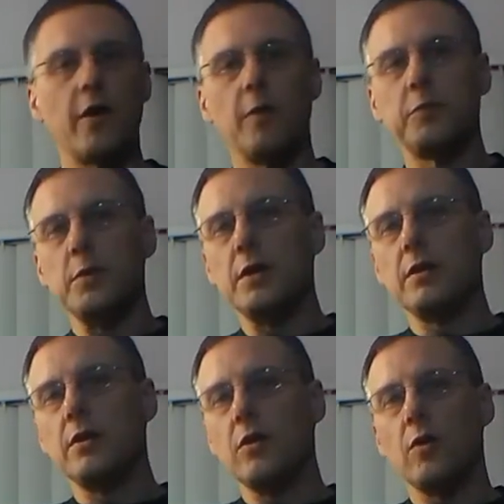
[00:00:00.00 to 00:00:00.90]
helped
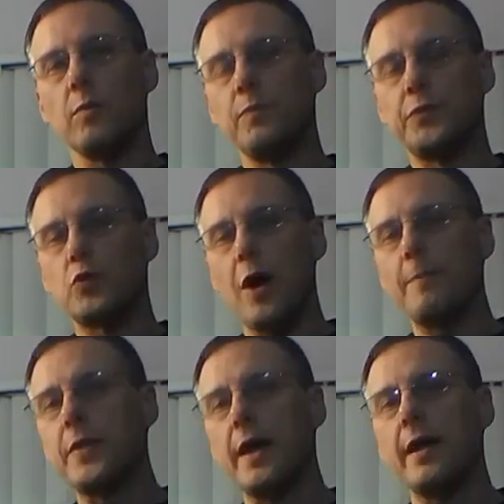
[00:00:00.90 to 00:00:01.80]
me,
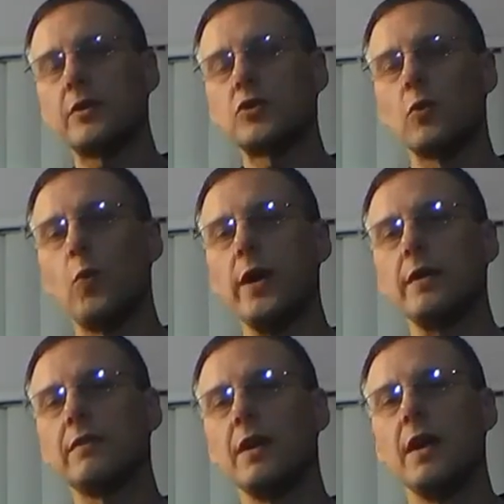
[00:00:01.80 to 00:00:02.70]
drop that extra
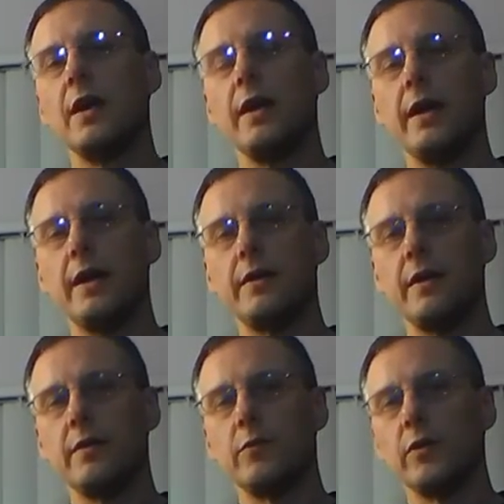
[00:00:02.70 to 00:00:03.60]
weight
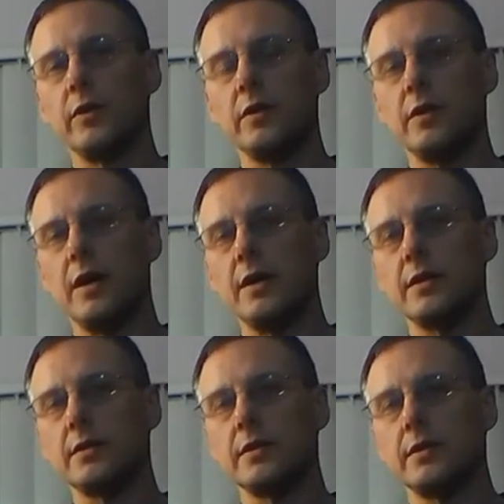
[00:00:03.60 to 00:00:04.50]
and really,
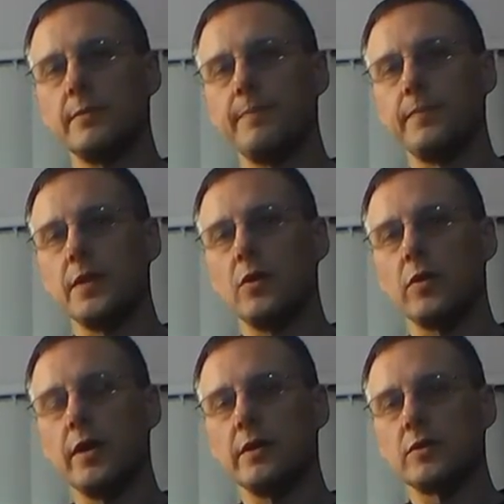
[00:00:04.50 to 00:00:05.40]

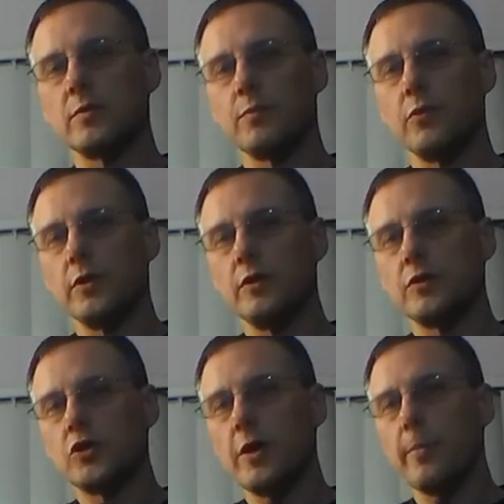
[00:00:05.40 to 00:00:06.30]
get in some pretty
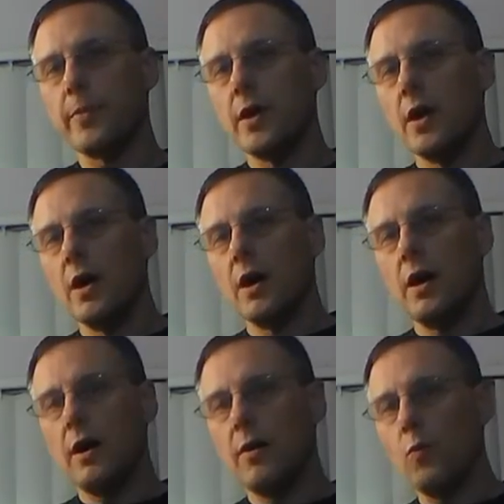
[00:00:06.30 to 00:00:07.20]
good shape.
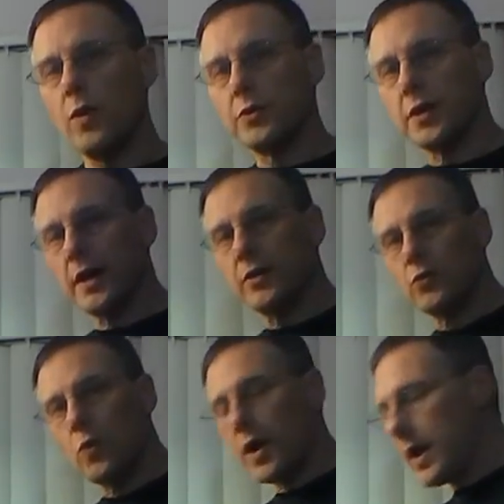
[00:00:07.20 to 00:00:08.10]
One thing I
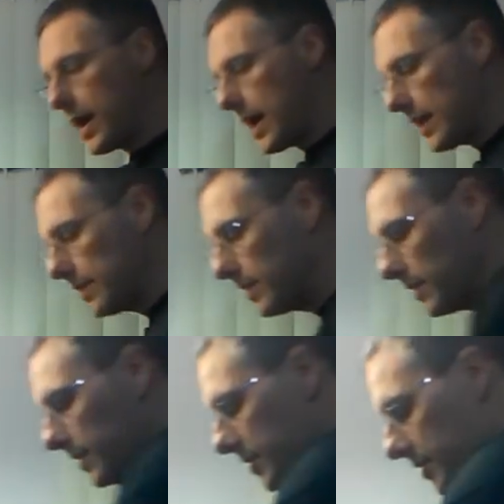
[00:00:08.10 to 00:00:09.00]
do want to add
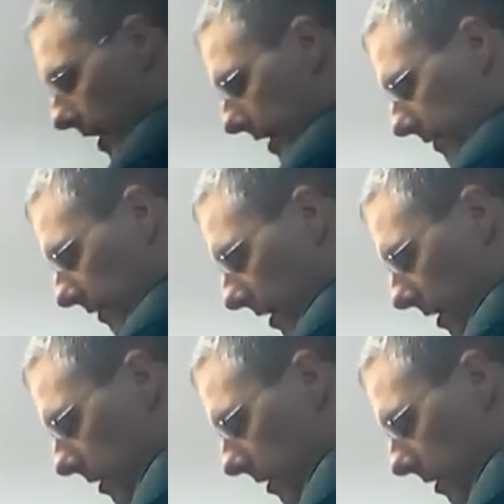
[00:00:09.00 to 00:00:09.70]
is that